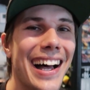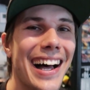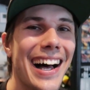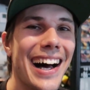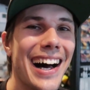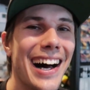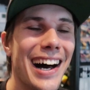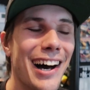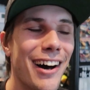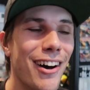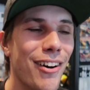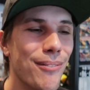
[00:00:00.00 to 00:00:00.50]

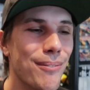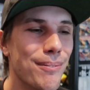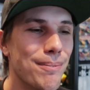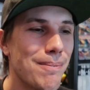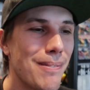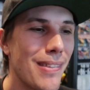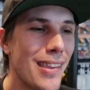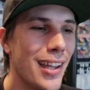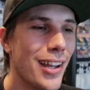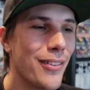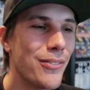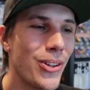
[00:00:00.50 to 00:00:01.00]

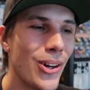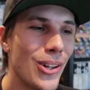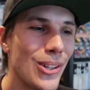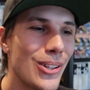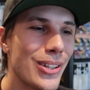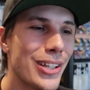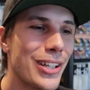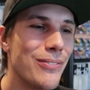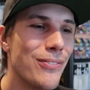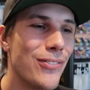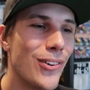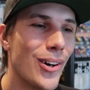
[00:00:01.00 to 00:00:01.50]
Not
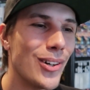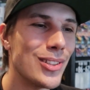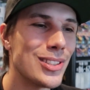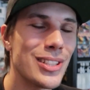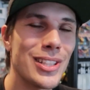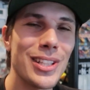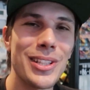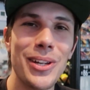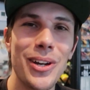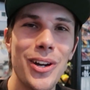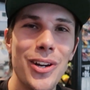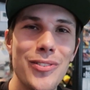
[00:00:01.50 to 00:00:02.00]
looking forward to
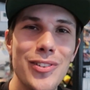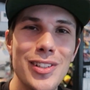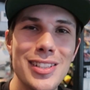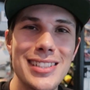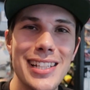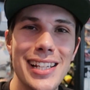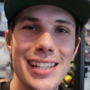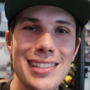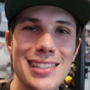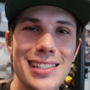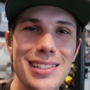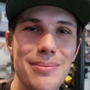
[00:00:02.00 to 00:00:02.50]
the COVID
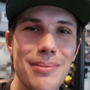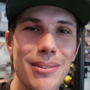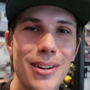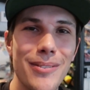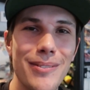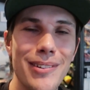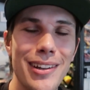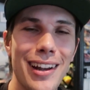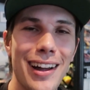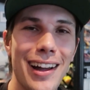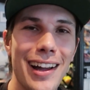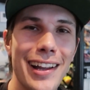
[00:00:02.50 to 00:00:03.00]
test the
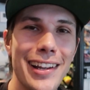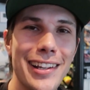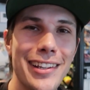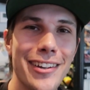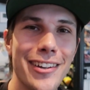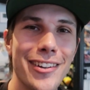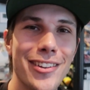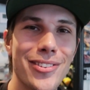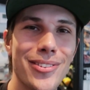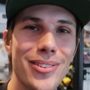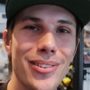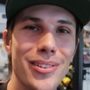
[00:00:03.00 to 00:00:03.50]
moment I
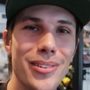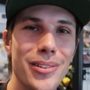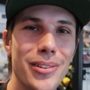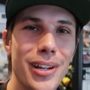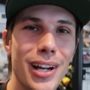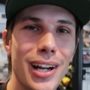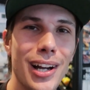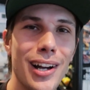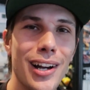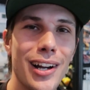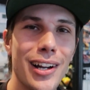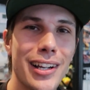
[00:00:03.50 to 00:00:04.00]
go through
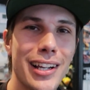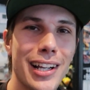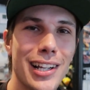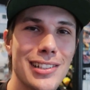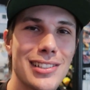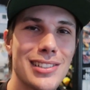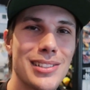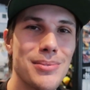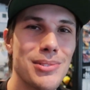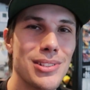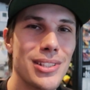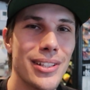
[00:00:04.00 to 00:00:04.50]

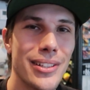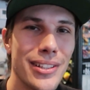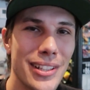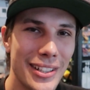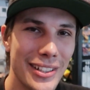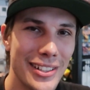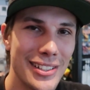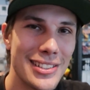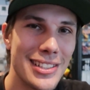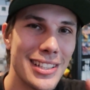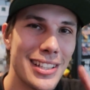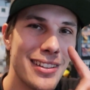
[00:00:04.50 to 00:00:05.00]
customs though. They
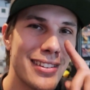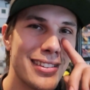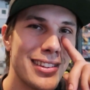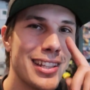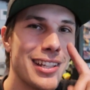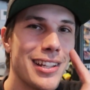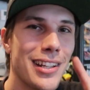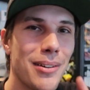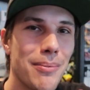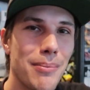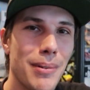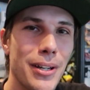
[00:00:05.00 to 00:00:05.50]
got to stick a
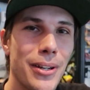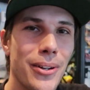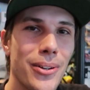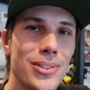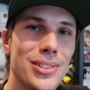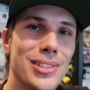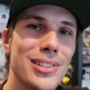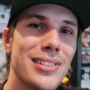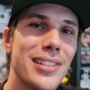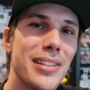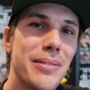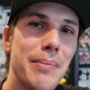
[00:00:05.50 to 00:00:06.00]
thing up my
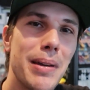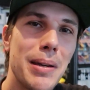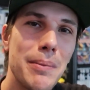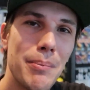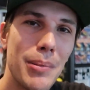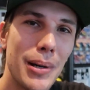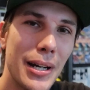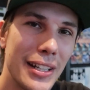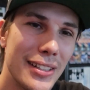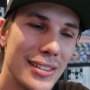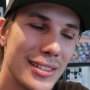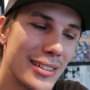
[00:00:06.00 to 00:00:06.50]
nose into the
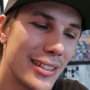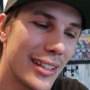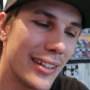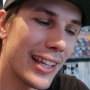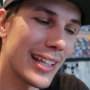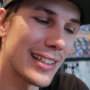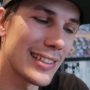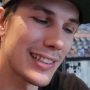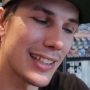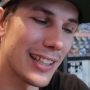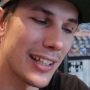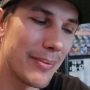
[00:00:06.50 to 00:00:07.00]
membrane, so
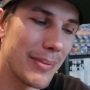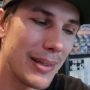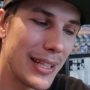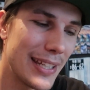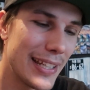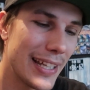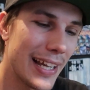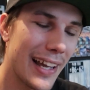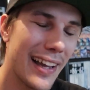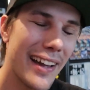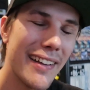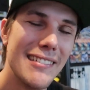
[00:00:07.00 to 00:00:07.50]
that's going to be,
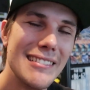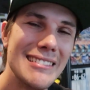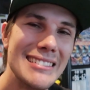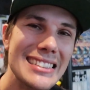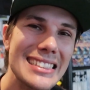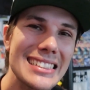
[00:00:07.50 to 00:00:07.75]
yeah.